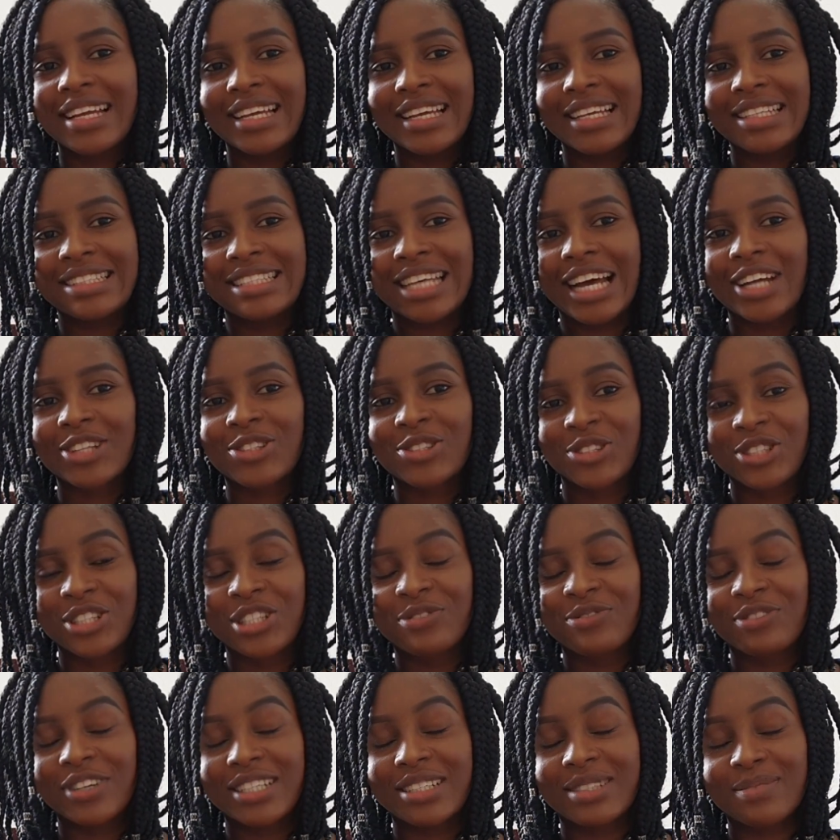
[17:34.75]
there are two
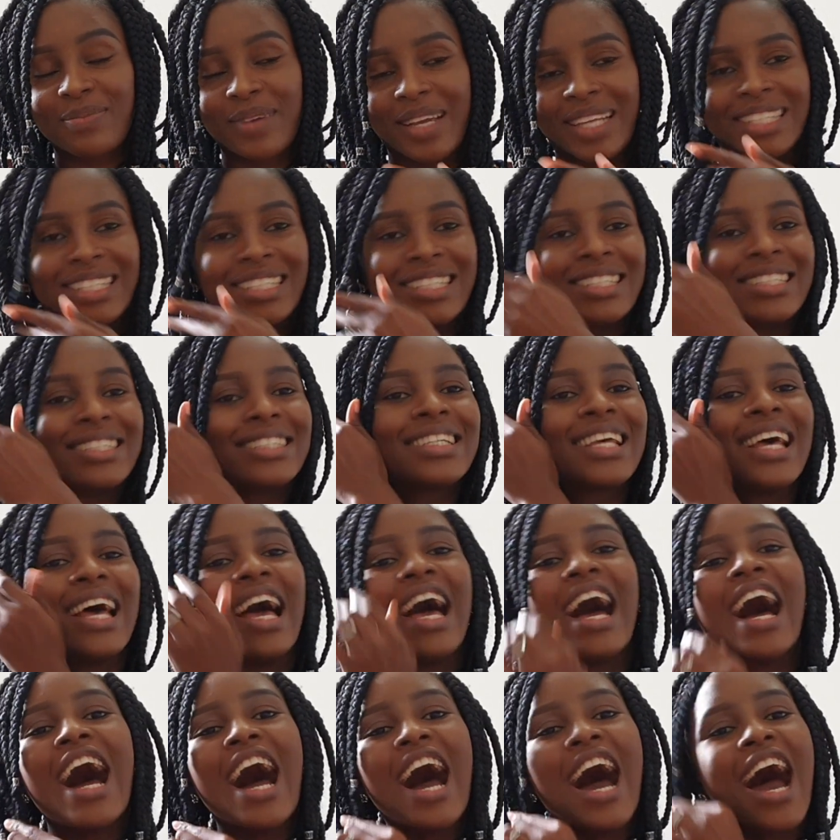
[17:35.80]
different spellings.
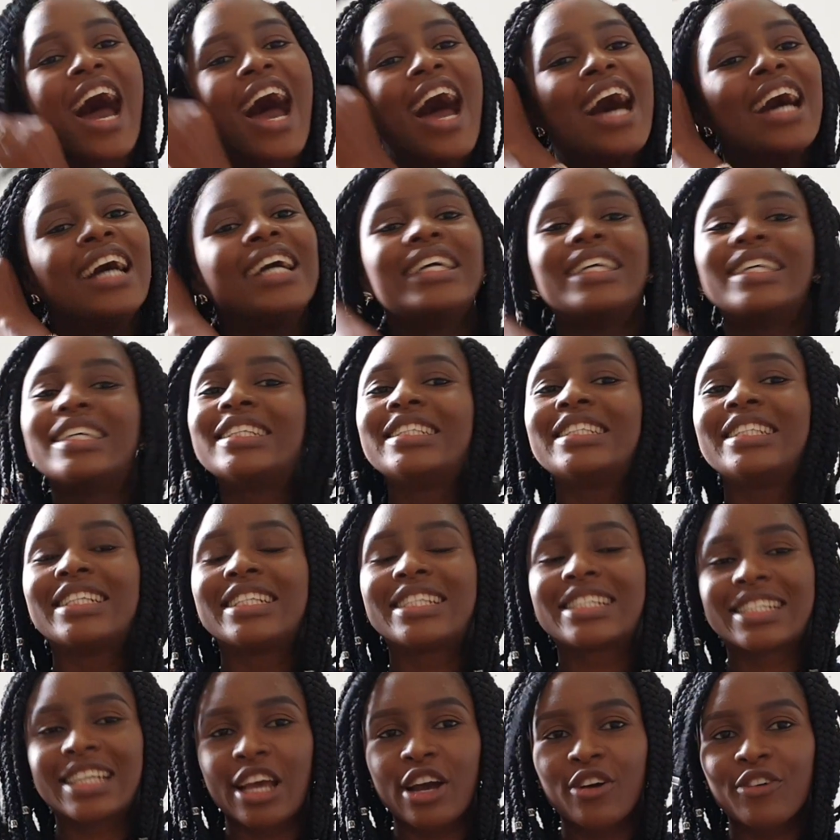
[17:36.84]
The
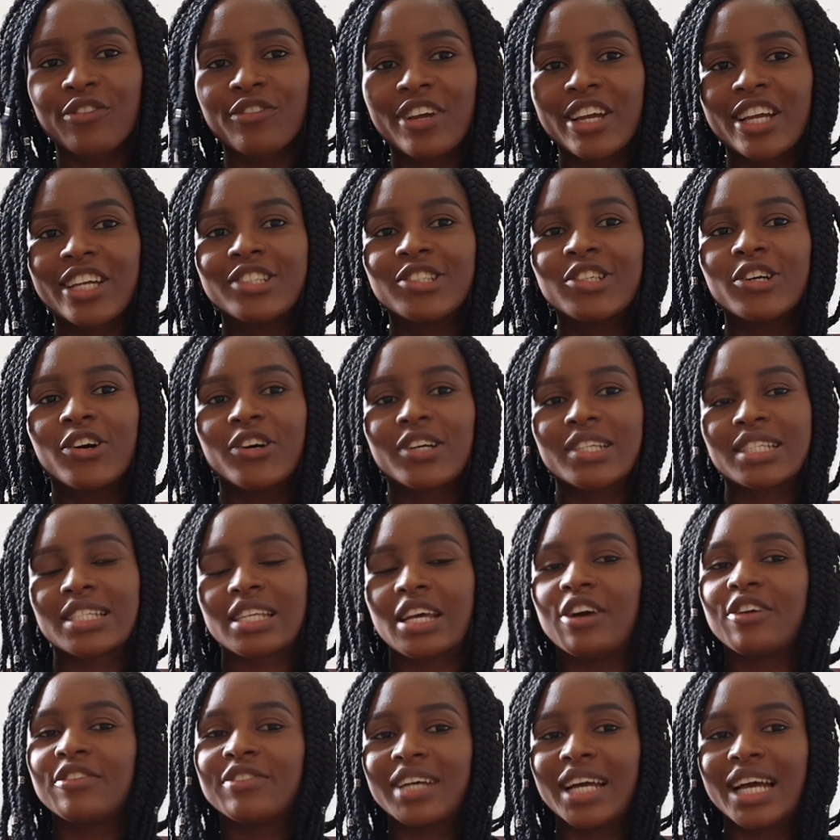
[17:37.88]
selvage or
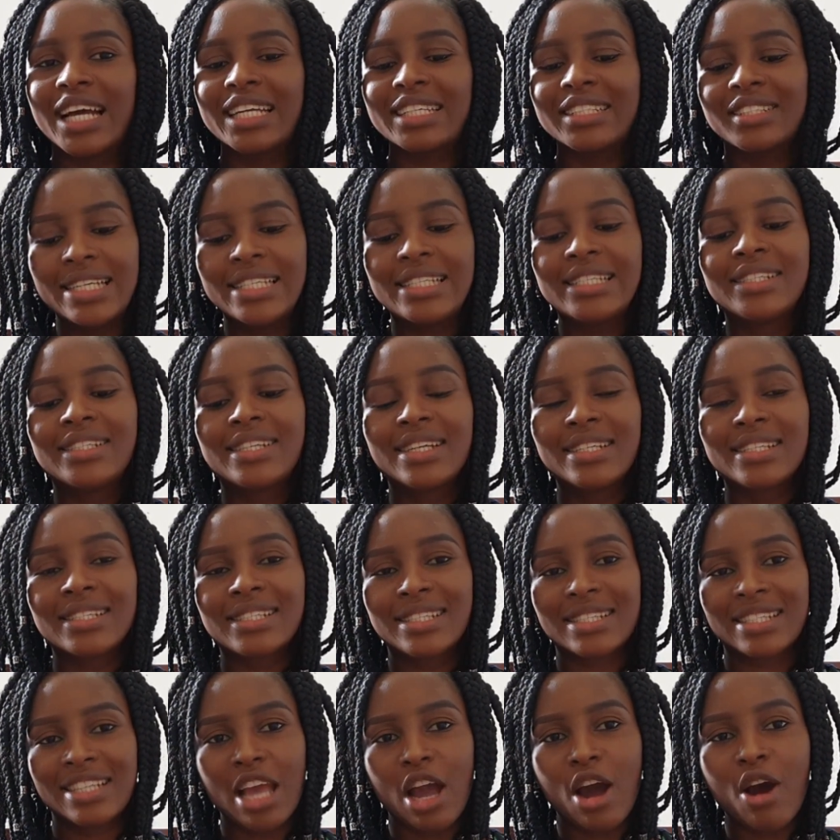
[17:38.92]
selvage is the
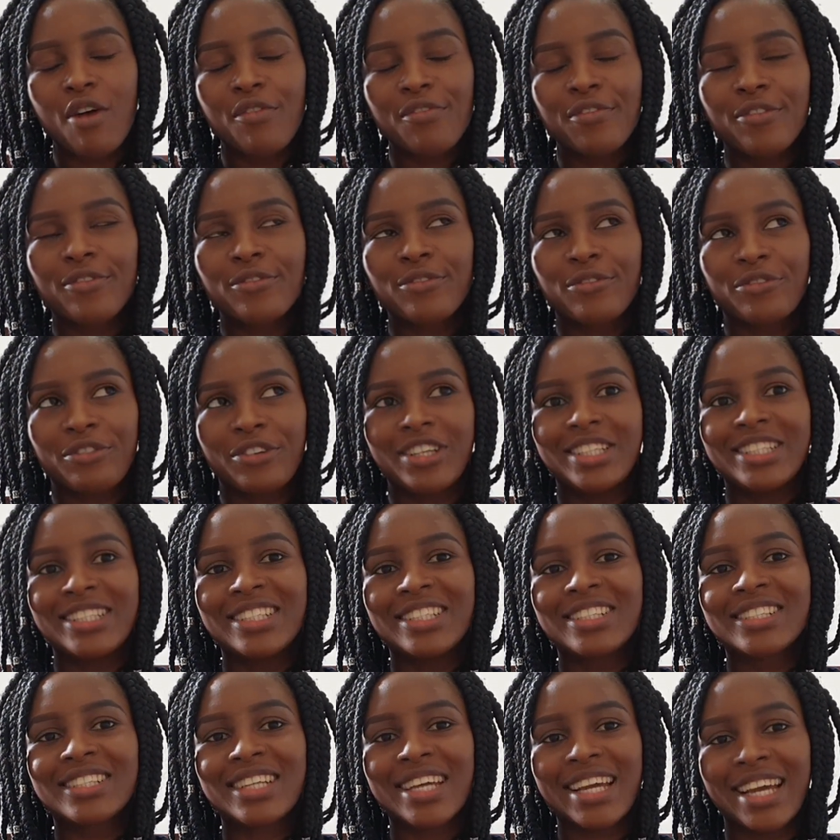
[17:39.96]

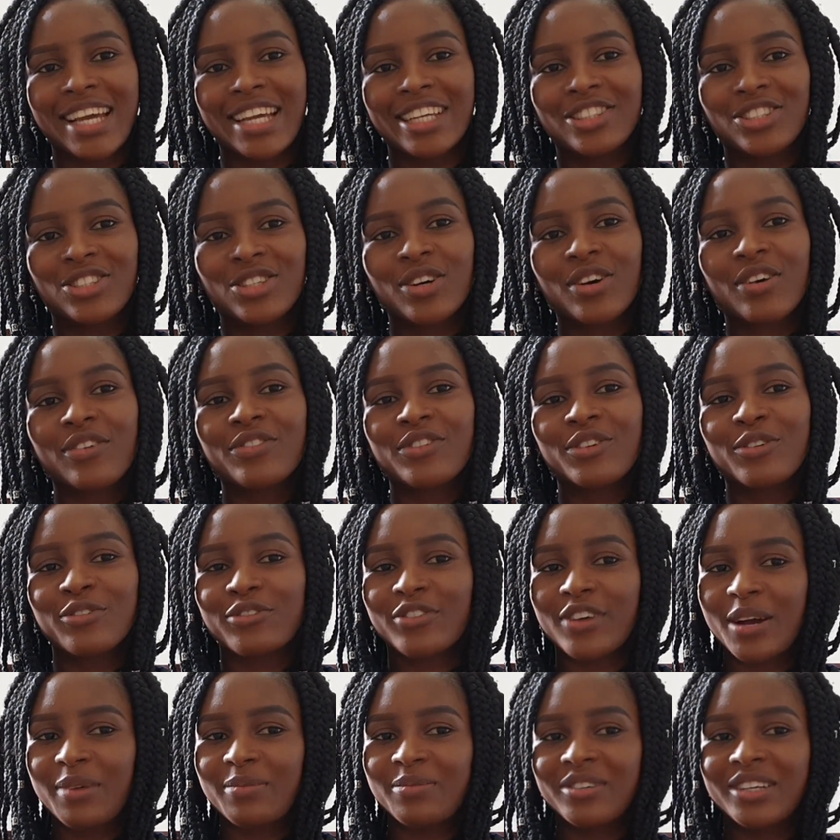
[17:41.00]
self-finished edge of the
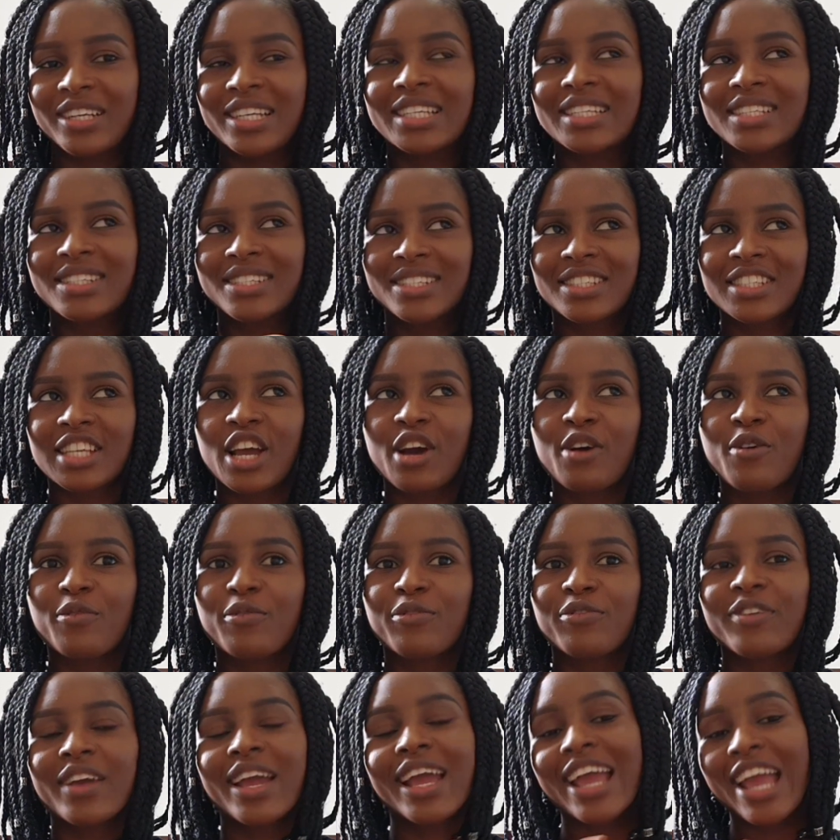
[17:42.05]
fabric,
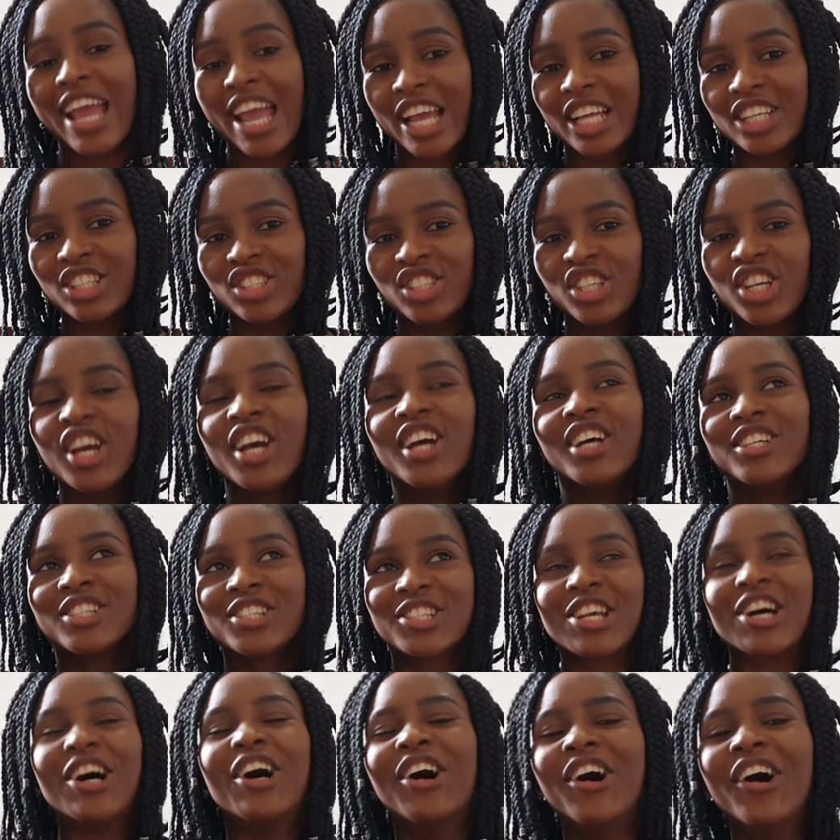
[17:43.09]
self-edge.
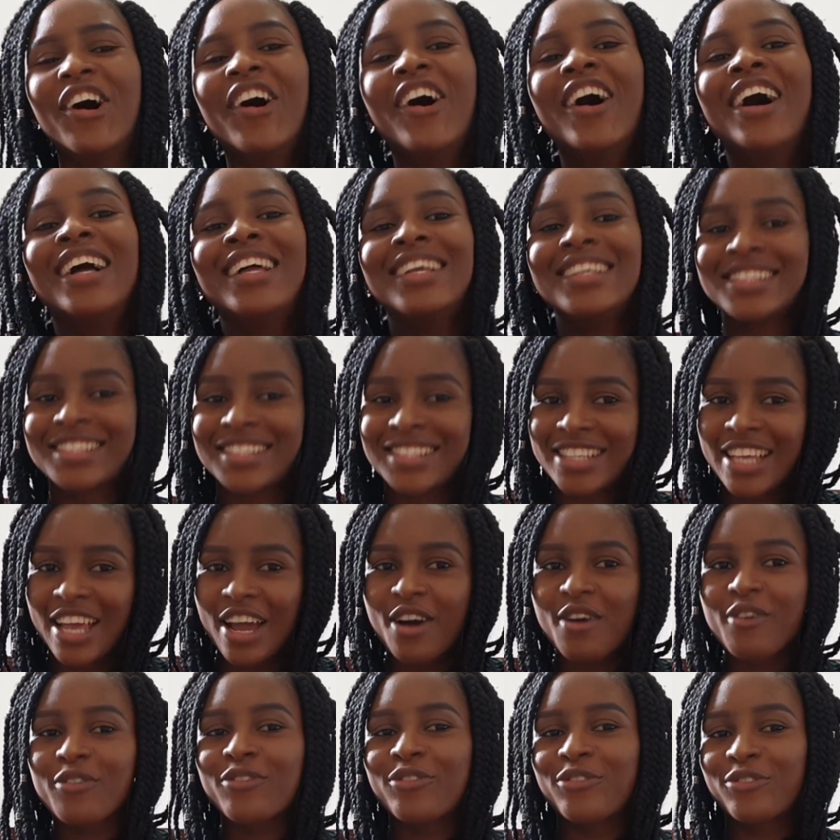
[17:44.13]
So
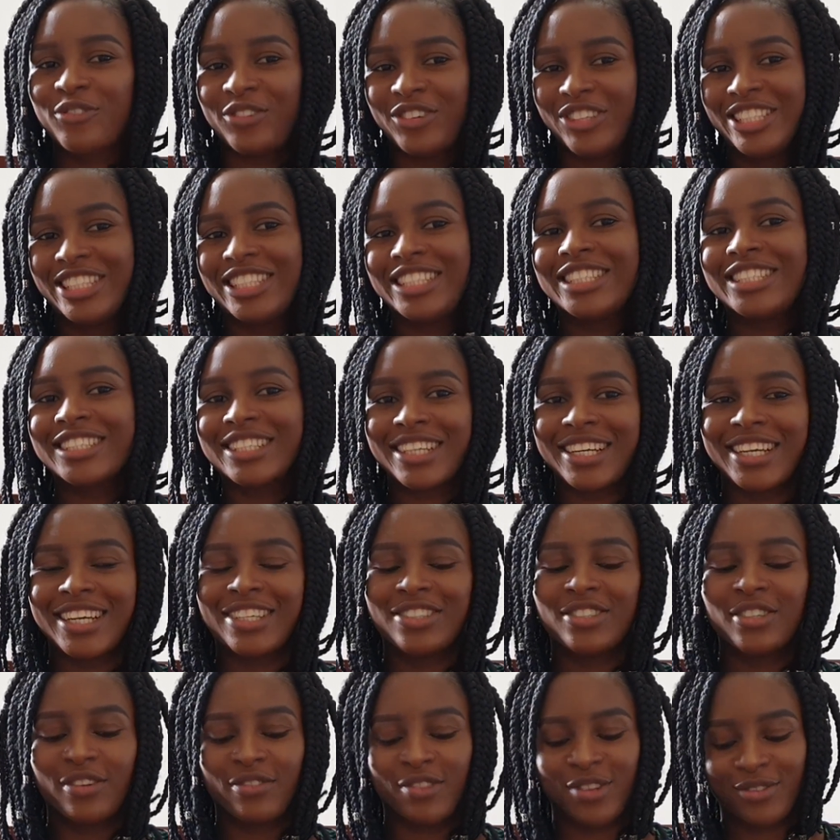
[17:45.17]
self-finished
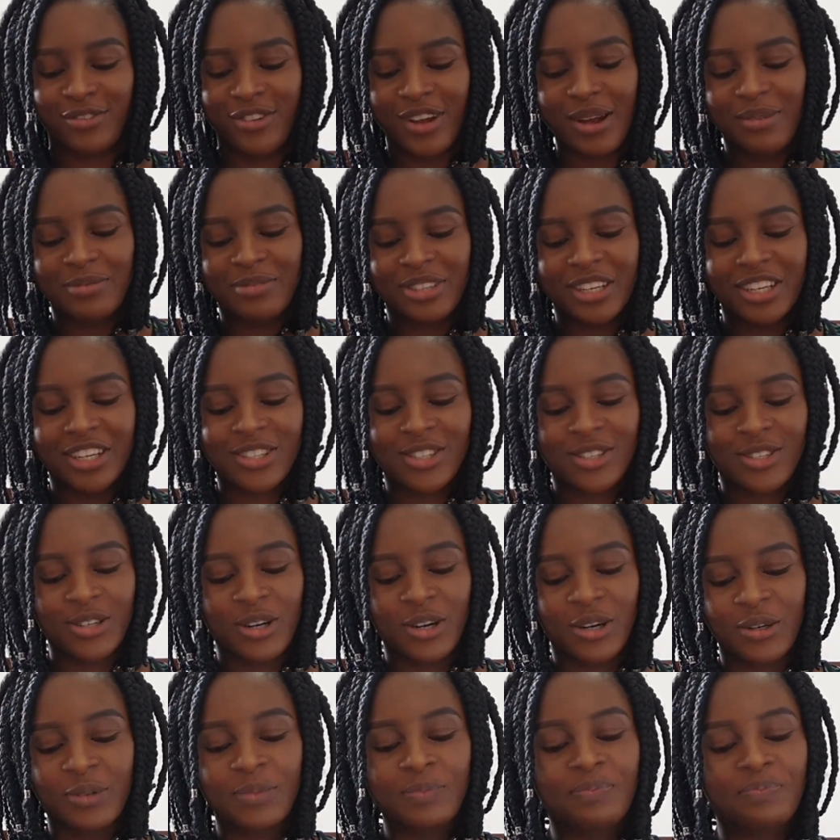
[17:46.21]
edge of the fabric.
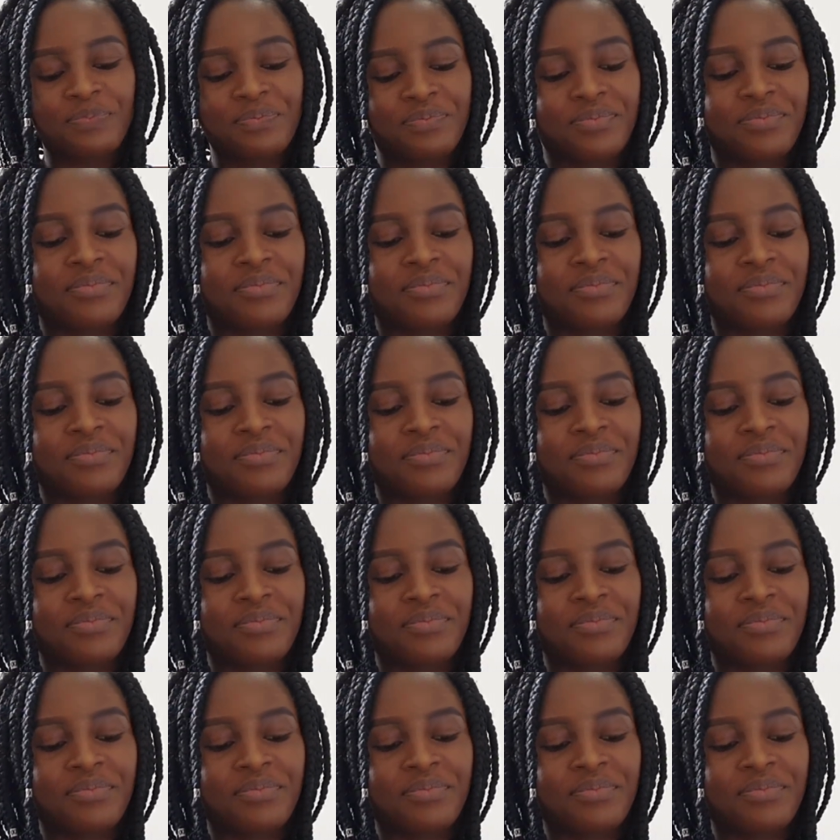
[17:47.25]
So